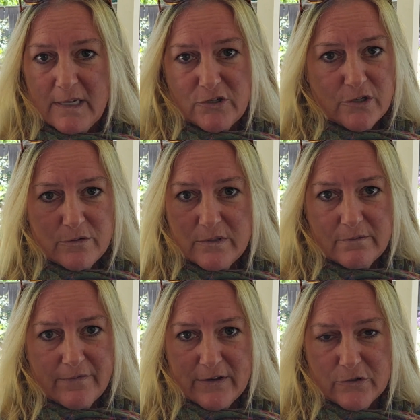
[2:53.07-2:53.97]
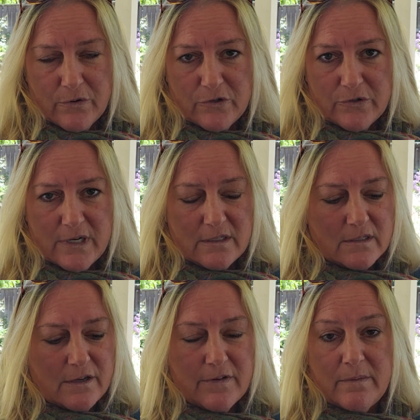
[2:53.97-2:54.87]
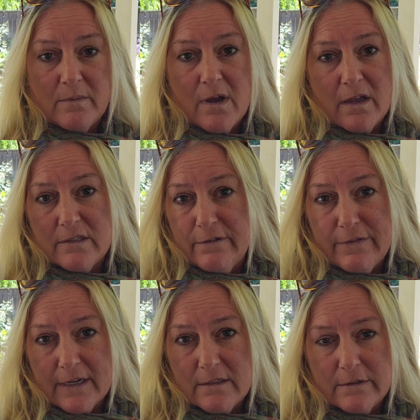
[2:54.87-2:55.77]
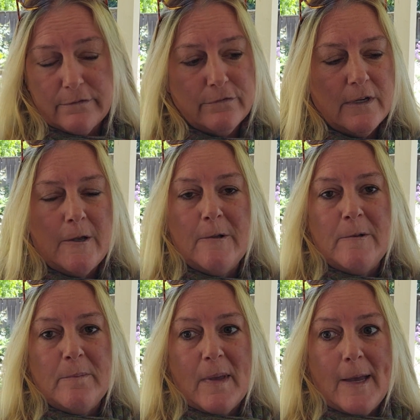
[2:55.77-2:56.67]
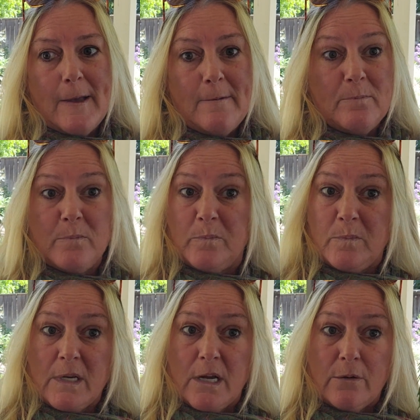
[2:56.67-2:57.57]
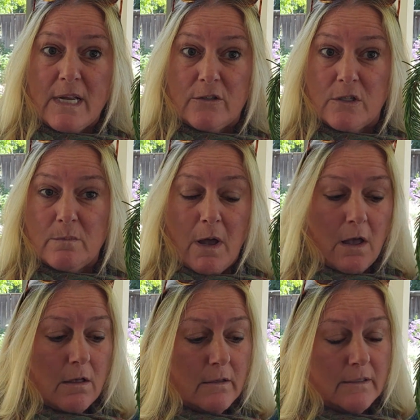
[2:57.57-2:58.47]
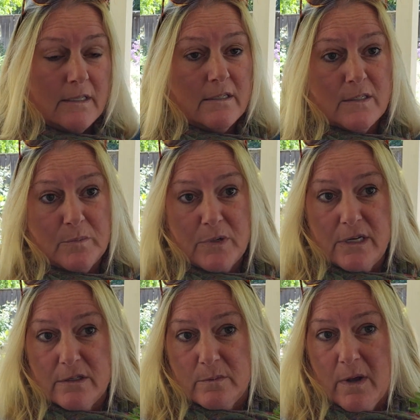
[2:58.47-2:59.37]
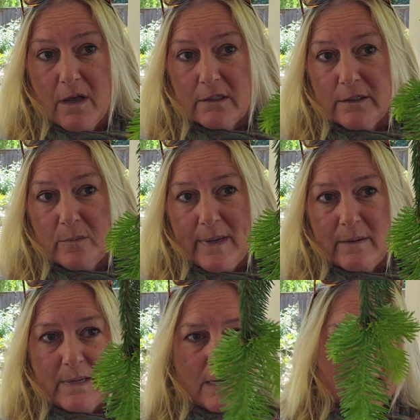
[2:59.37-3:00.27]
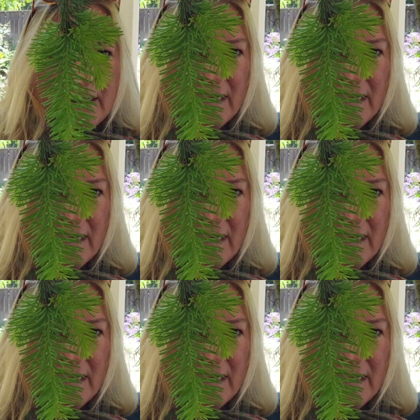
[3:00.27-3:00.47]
choose Fast Growing Trees is I find them cost effective. It's small. This is a pretty small little baby.